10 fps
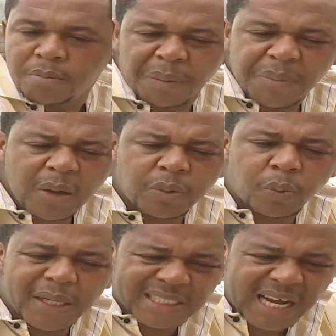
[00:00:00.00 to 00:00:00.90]
My man, we
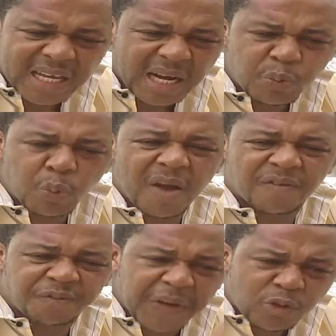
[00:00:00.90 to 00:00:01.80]
were tired, we were
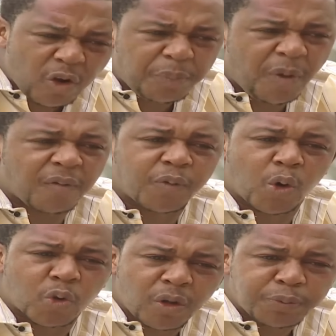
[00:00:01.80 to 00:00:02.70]
fed up of
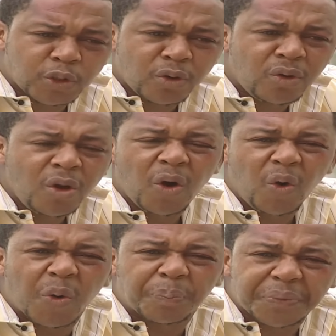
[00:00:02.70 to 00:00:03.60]
corruption,
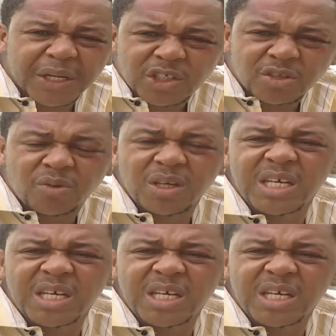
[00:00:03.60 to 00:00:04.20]
oppression,